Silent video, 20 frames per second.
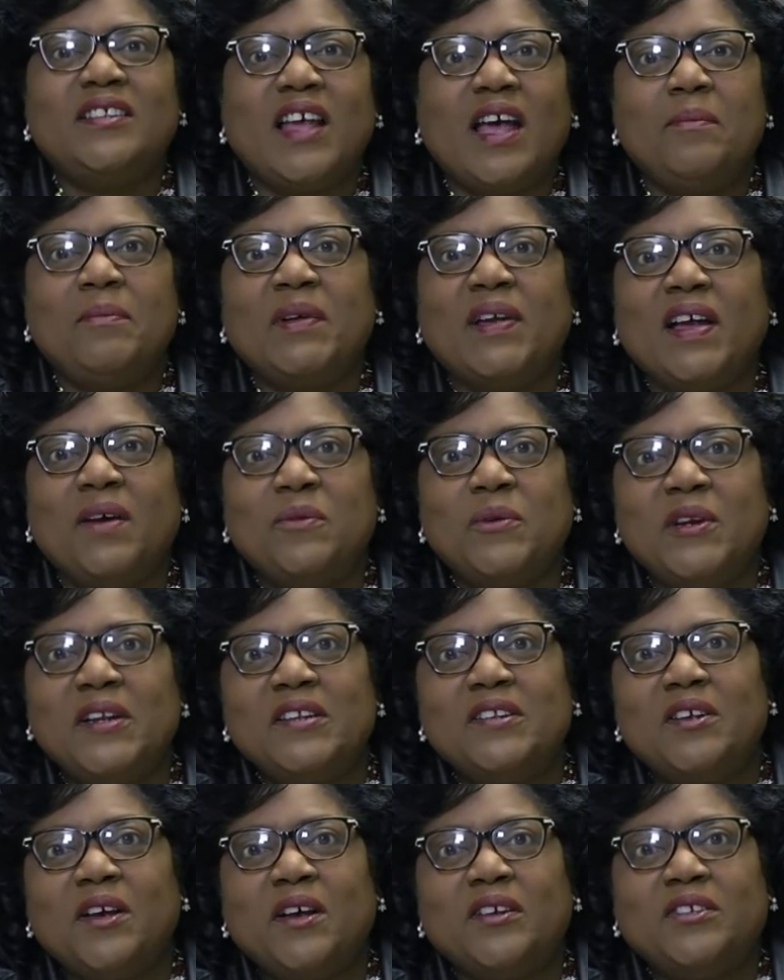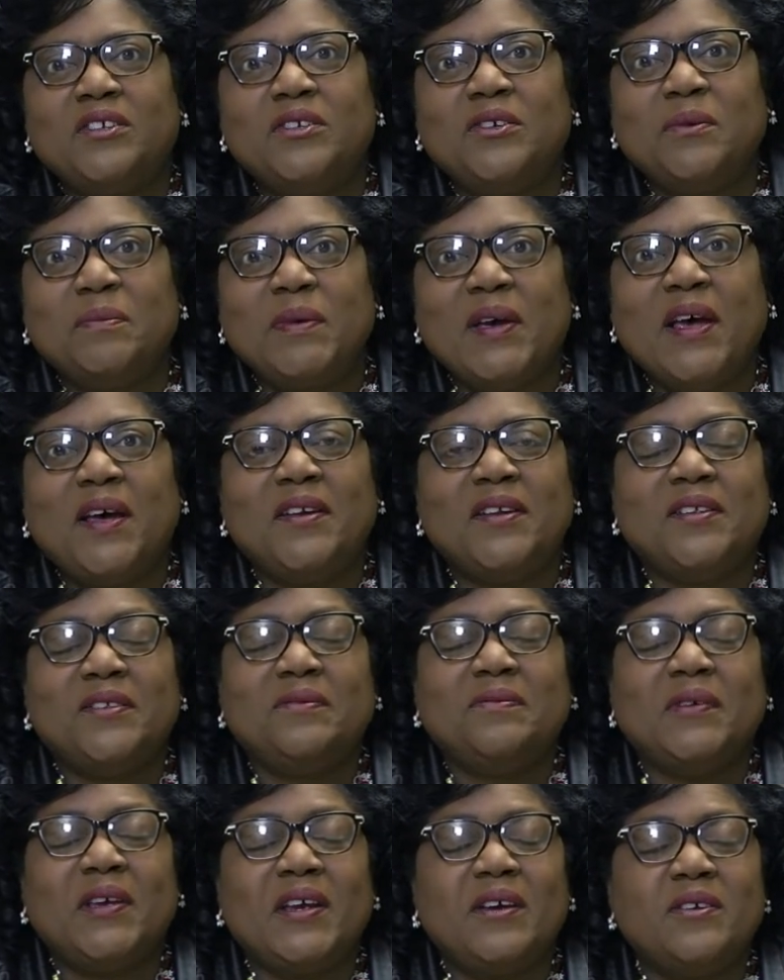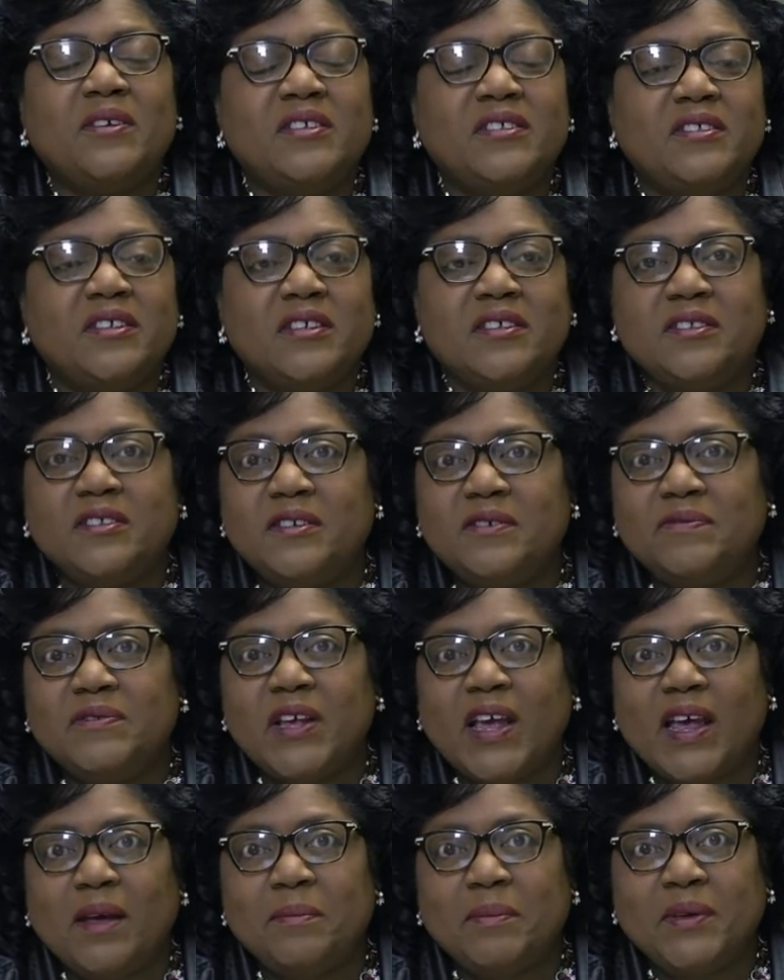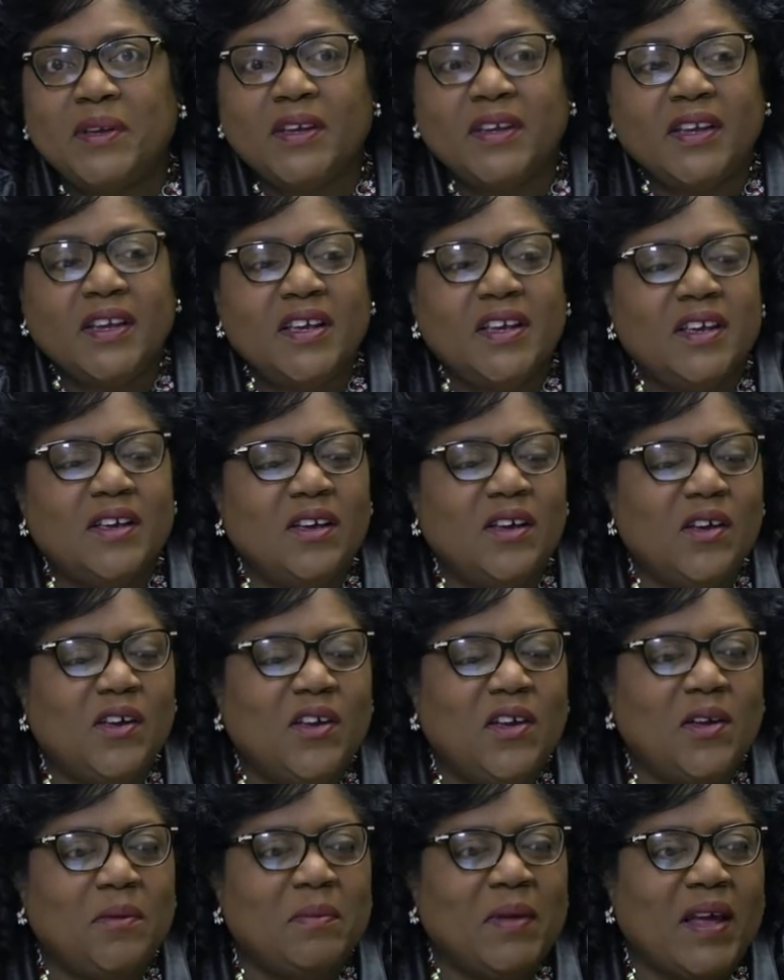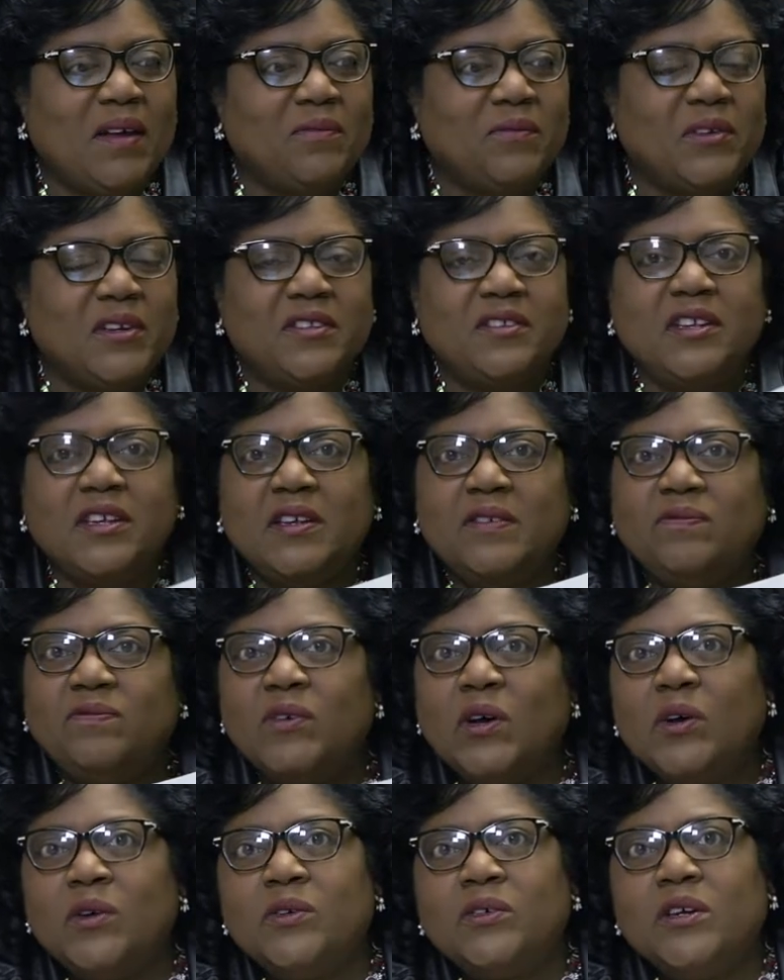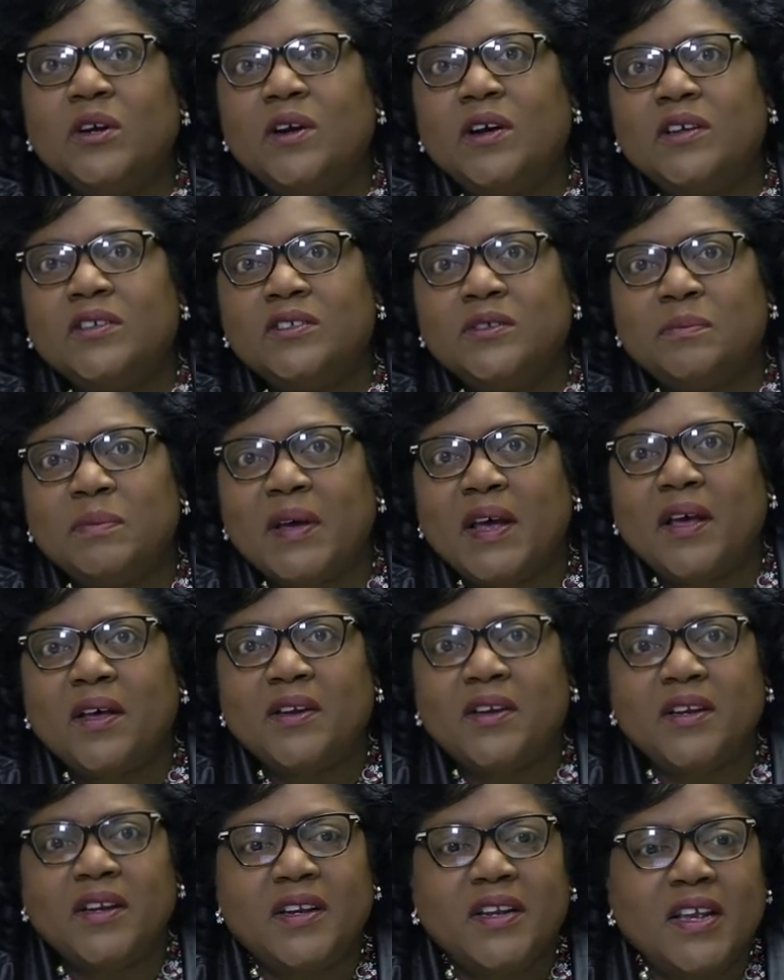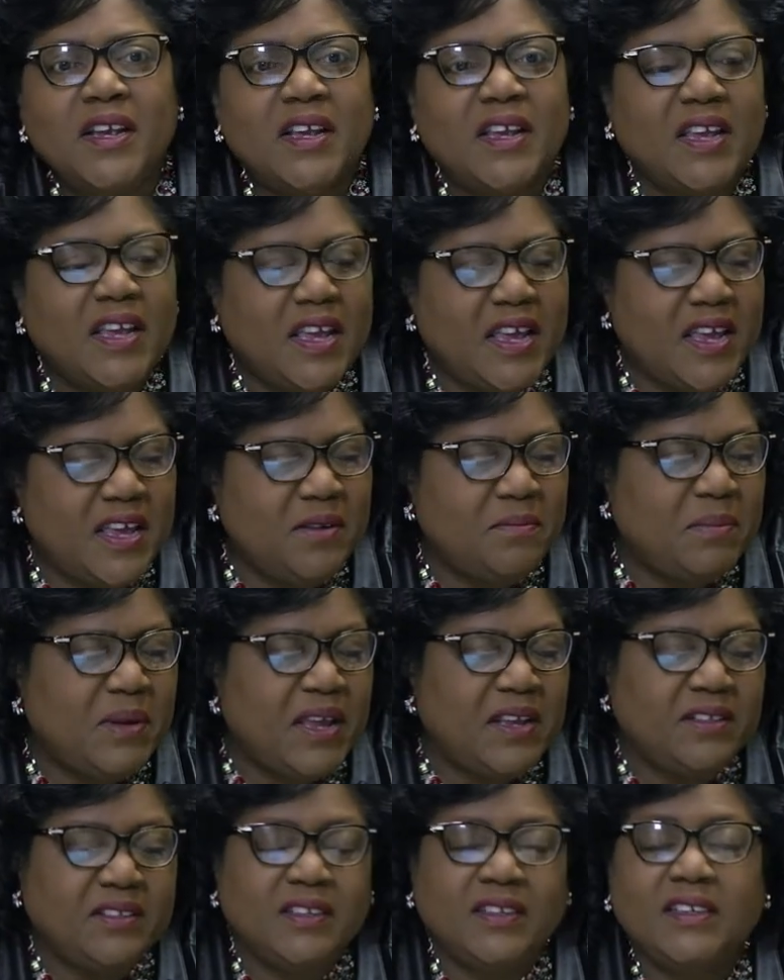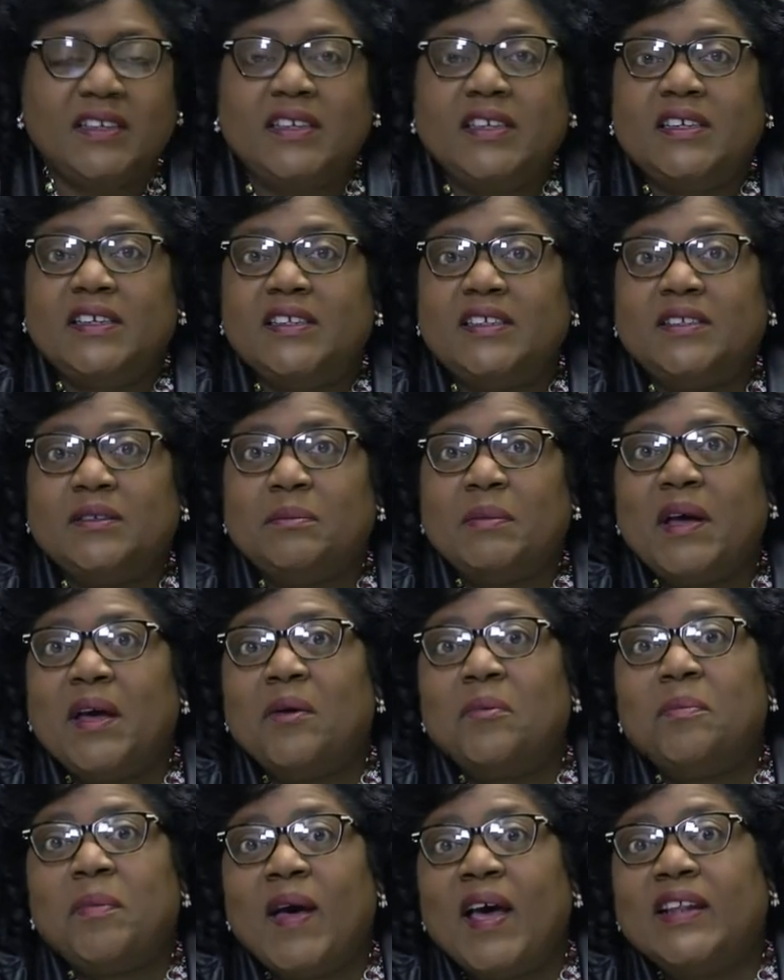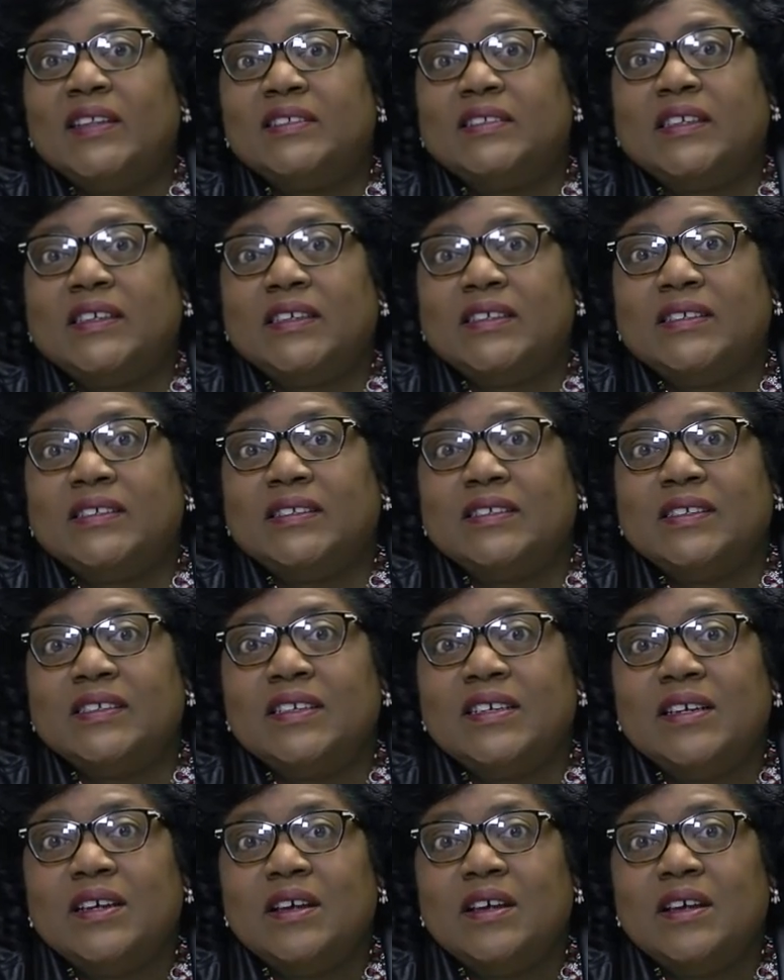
topic I want to talk to you about is a very sensitive topic. I've received phone calls about it, and basically it's about politics.